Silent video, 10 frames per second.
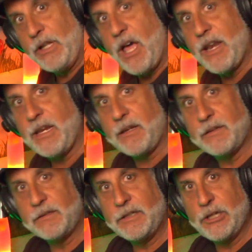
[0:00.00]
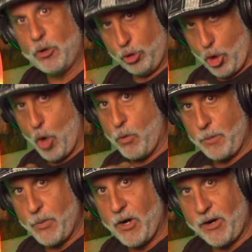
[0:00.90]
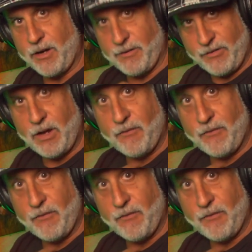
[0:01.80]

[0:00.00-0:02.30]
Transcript: melodic, you know, lower part of a,